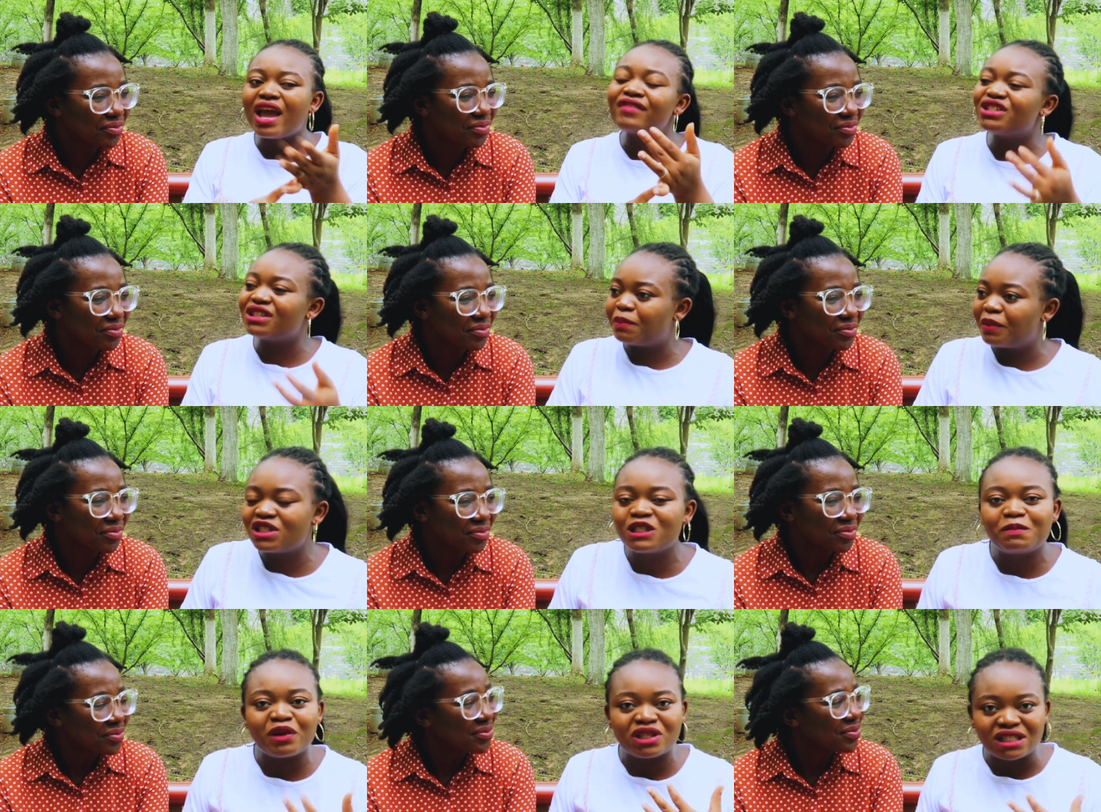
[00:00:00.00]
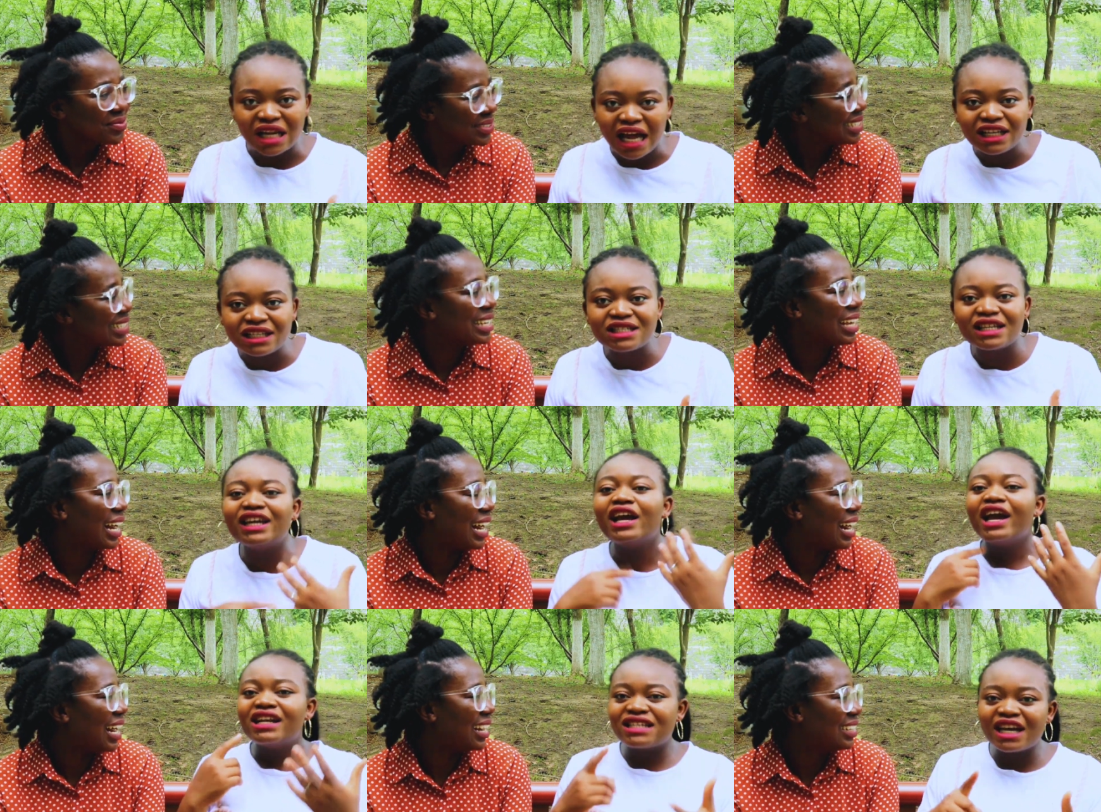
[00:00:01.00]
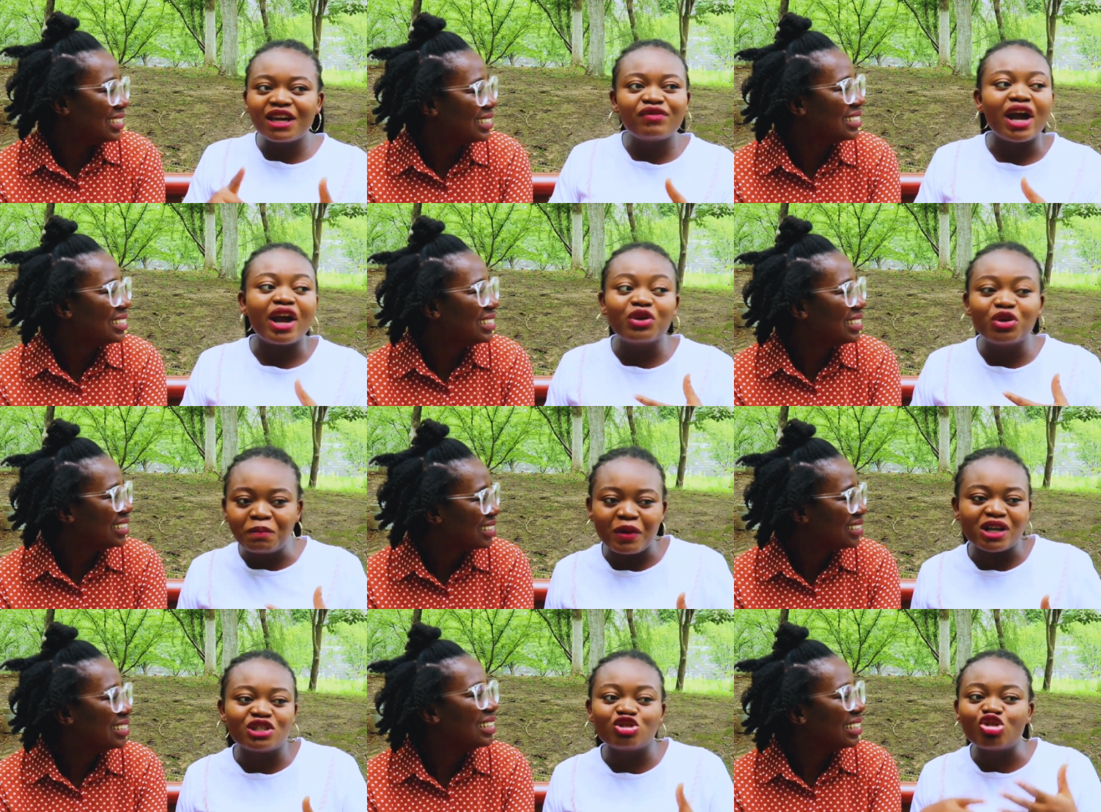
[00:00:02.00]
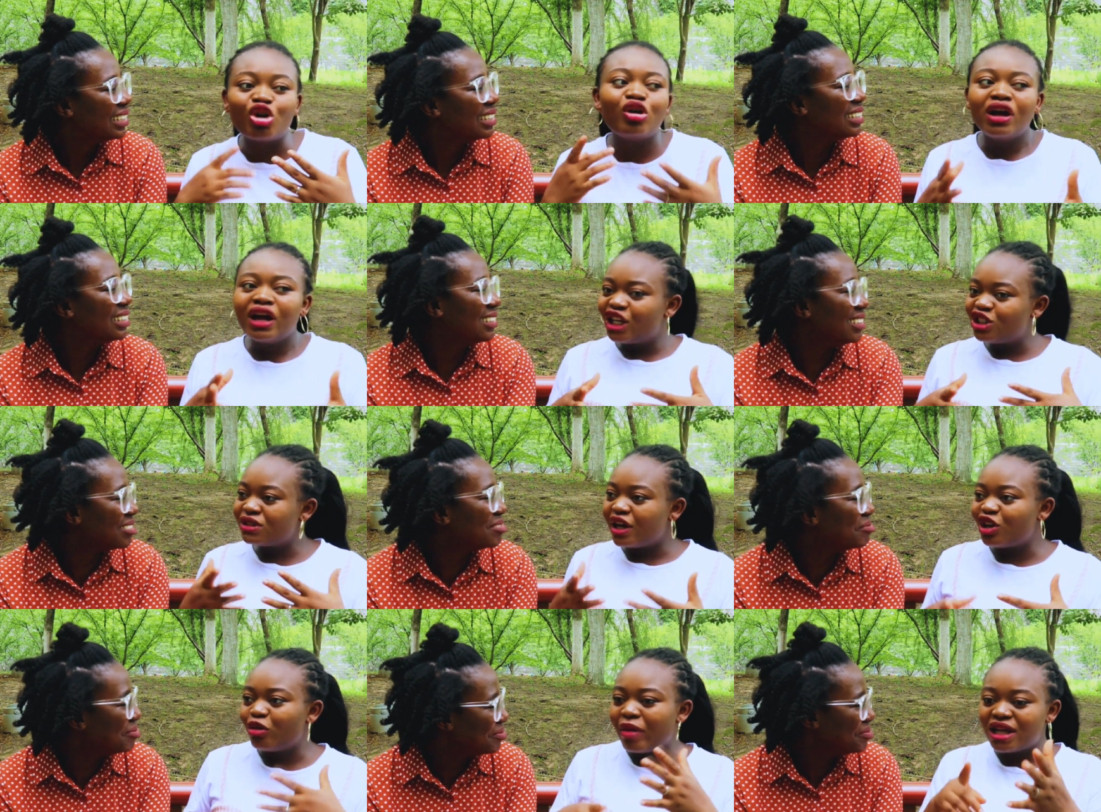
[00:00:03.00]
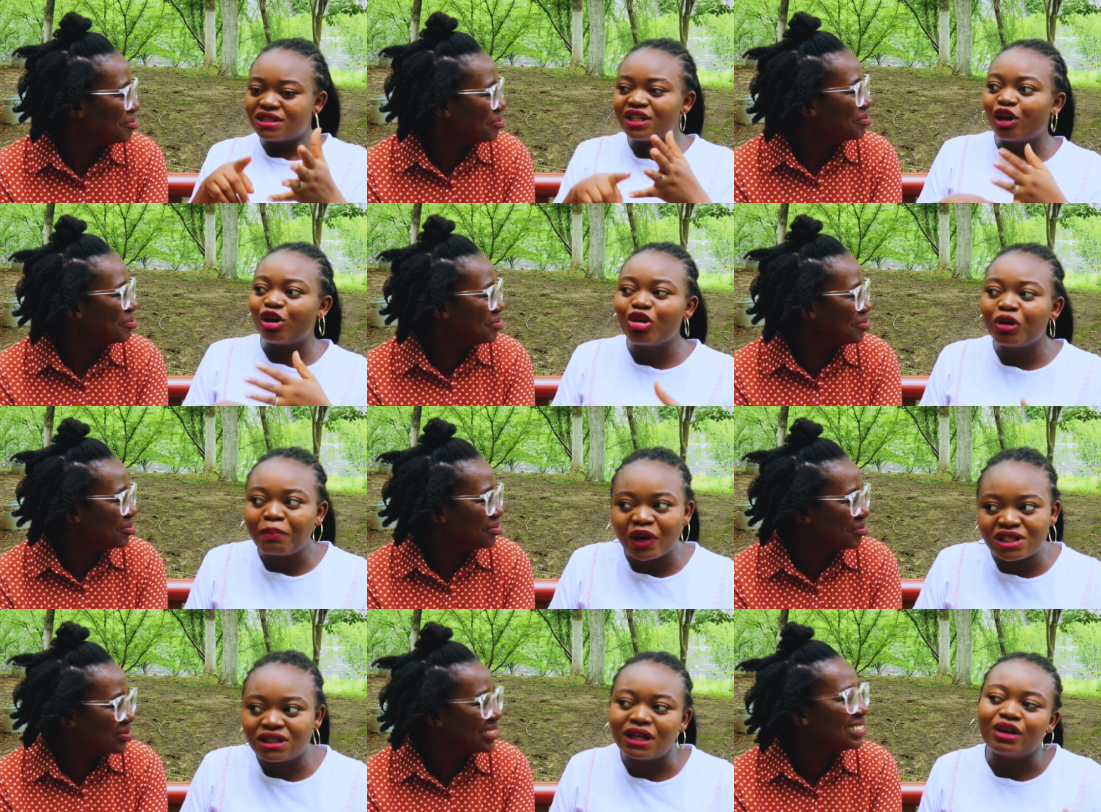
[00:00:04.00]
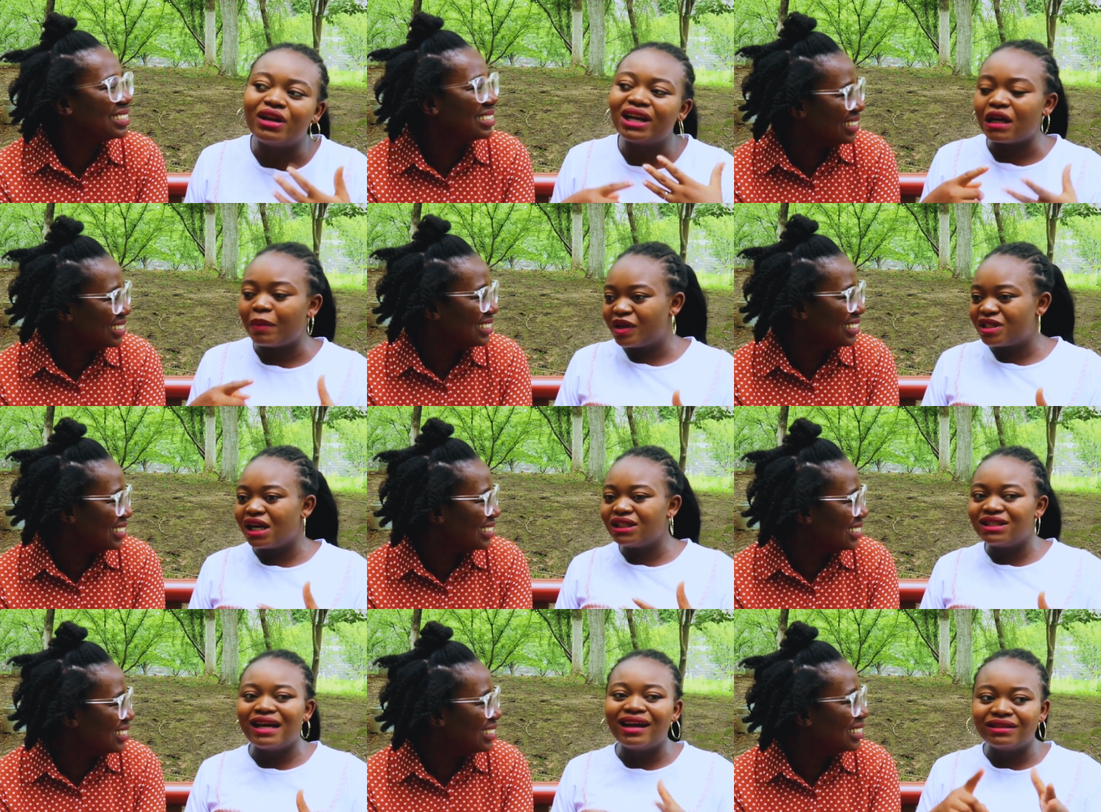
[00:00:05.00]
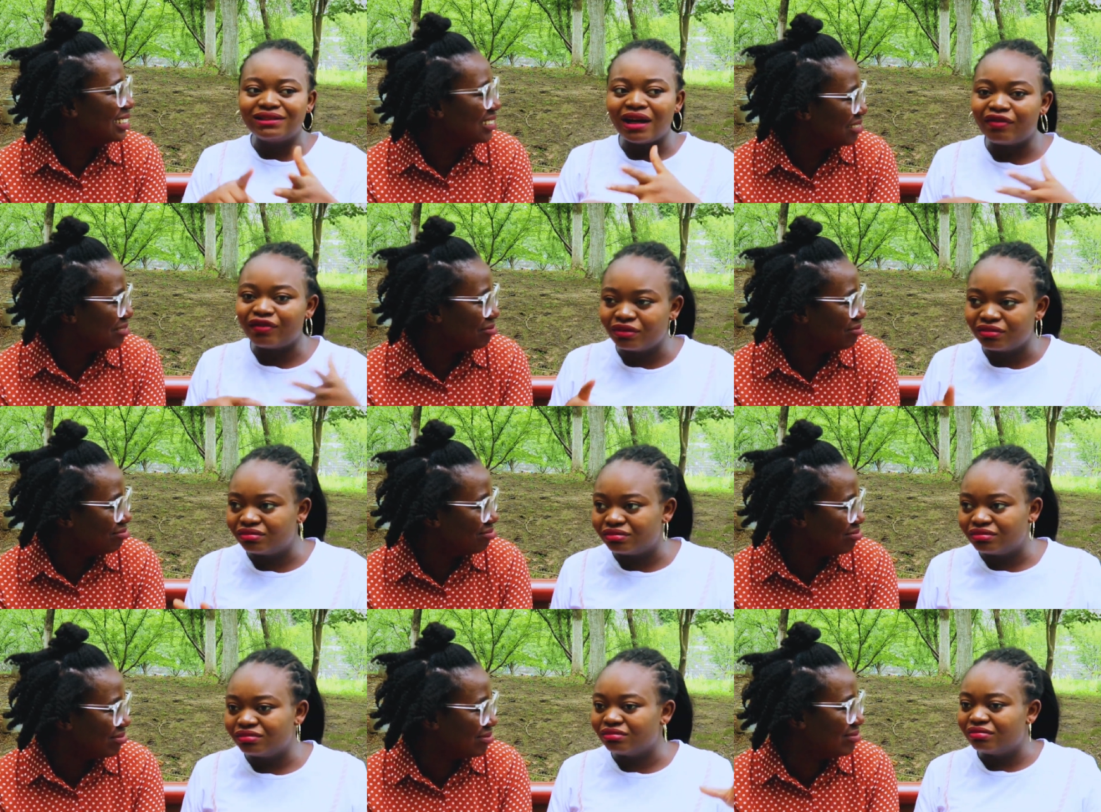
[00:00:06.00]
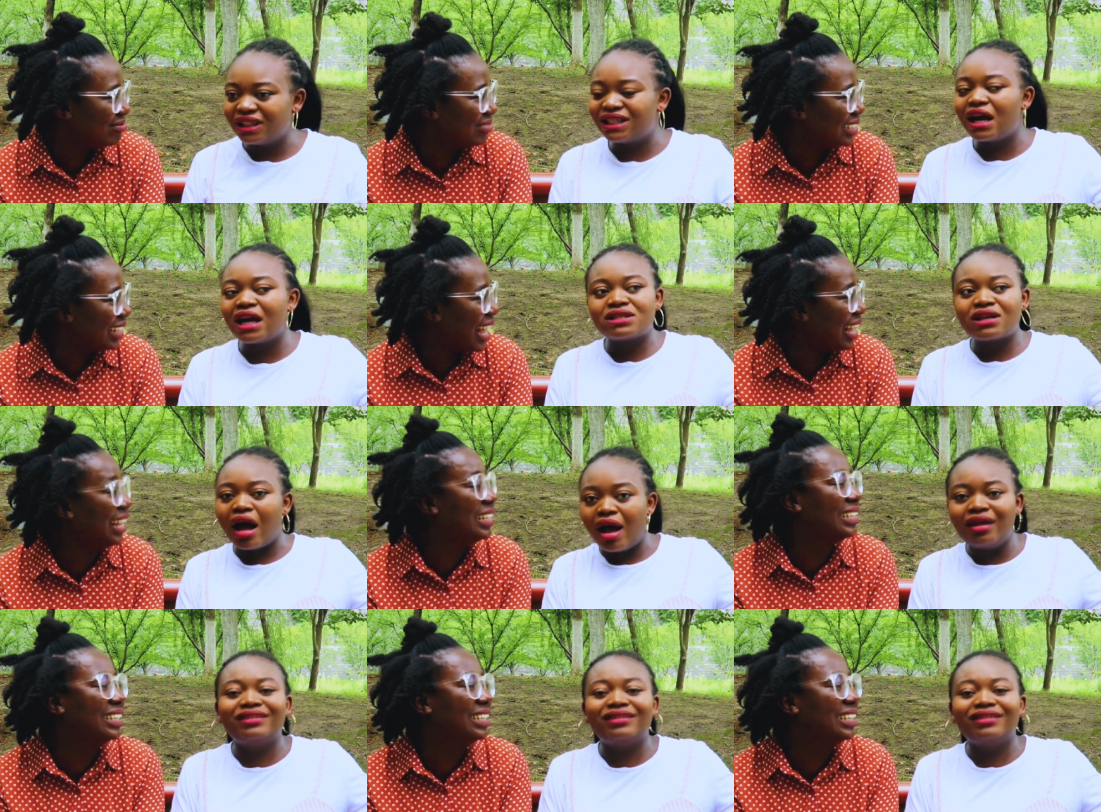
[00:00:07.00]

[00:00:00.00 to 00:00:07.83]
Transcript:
Speaker 1: you have to check the person's personality, yeah. check if they're a good person. So it's just like you might see a good person that you like their personality and they are from Madagascar.